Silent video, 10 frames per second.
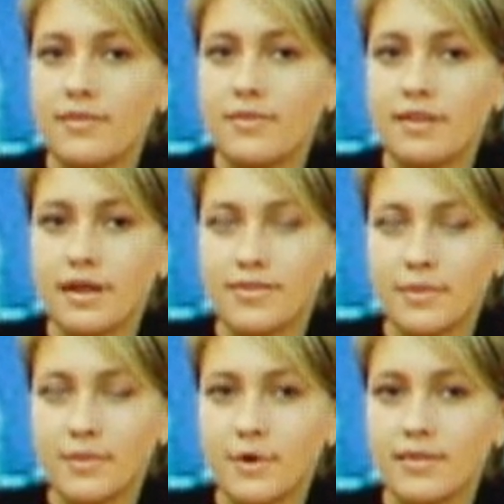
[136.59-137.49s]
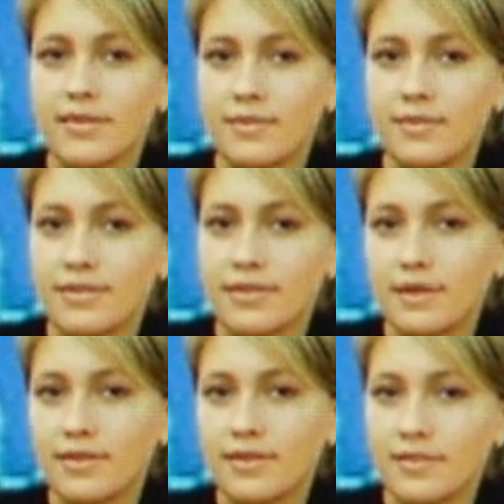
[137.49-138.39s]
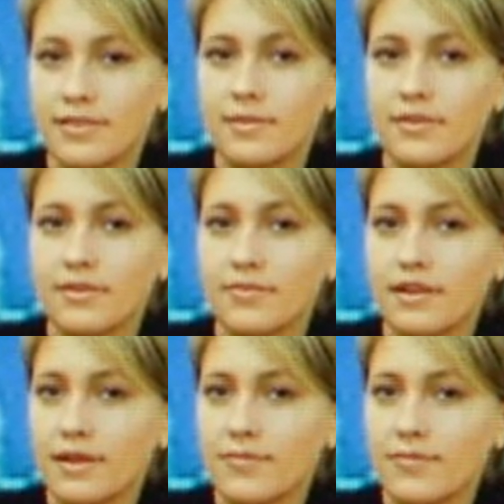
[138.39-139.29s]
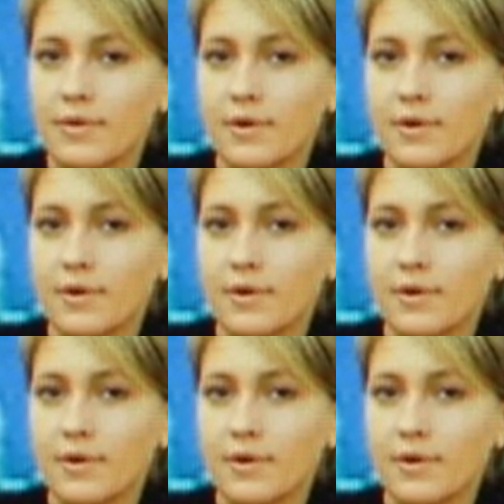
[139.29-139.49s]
that they would like to volunteer their services towards the plane,